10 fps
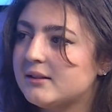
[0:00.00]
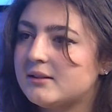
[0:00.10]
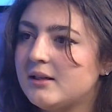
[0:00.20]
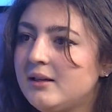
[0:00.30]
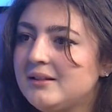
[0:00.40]

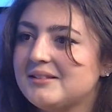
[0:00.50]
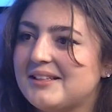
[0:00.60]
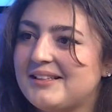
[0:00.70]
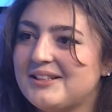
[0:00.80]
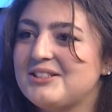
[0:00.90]
It's like
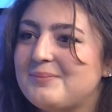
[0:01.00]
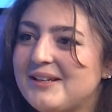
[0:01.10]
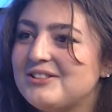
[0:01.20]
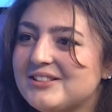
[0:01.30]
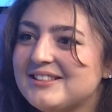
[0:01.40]
a nice
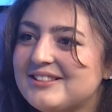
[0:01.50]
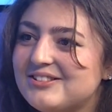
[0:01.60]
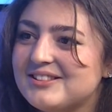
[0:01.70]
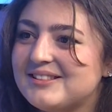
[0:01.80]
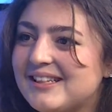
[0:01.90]
spacious,
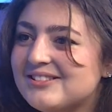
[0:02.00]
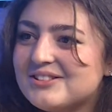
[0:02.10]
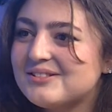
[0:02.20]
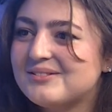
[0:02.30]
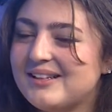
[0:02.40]

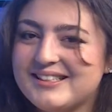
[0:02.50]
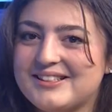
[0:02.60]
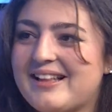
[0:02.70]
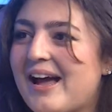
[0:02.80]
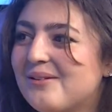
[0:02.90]
it's a
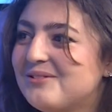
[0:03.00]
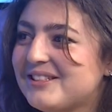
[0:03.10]
lounge.